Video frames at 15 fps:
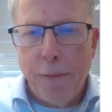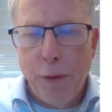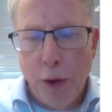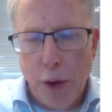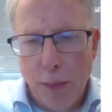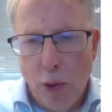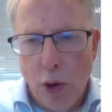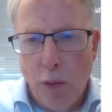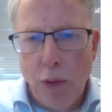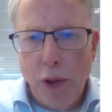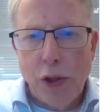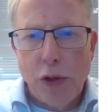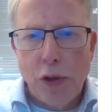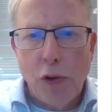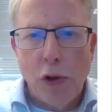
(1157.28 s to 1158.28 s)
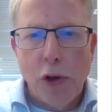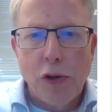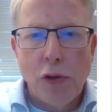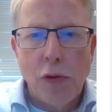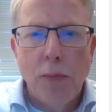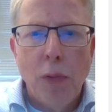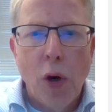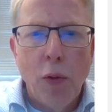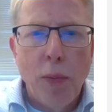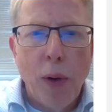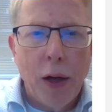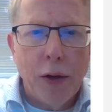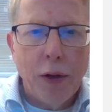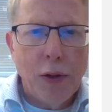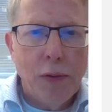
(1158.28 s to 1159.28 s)
Furthermore, we store some
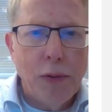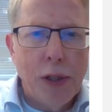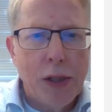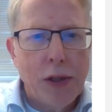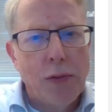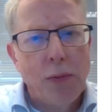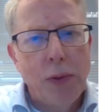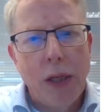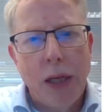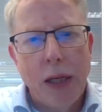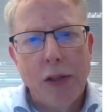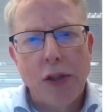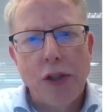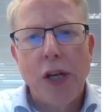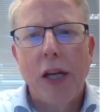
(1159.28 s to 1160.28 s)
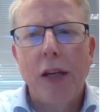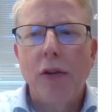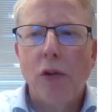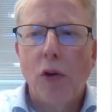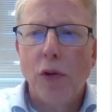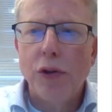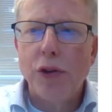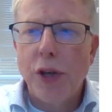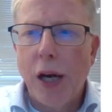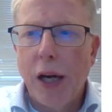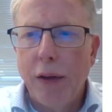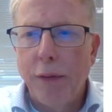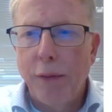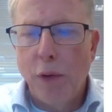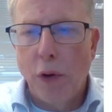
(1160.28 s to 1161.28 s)
mobile units we can send on
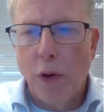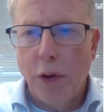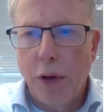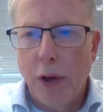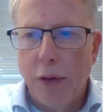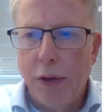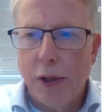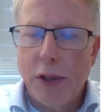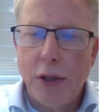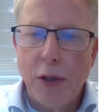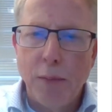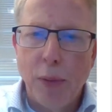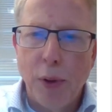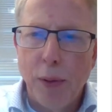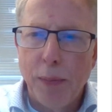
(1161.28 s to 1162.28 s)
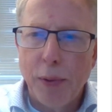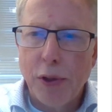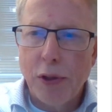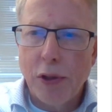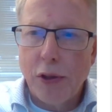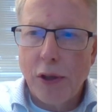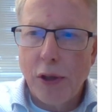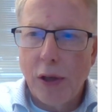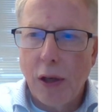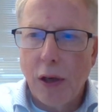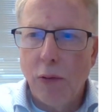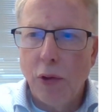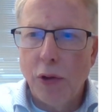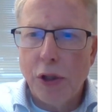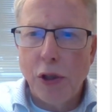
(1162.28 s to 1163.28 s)
site for testing purposes, and I
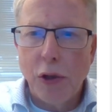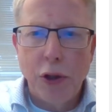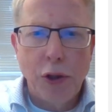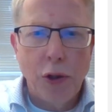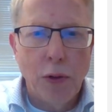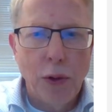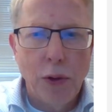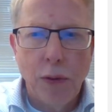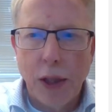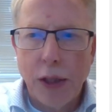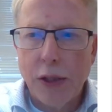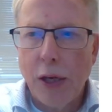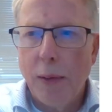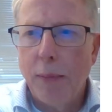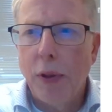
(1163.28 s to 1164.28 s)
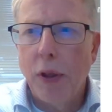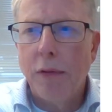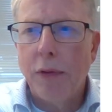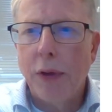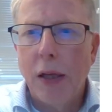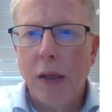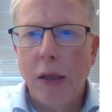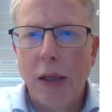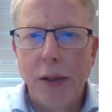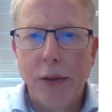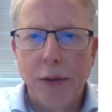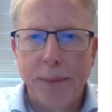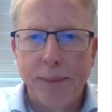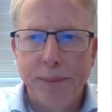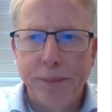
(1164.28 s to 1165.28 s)
will show you an example of that later.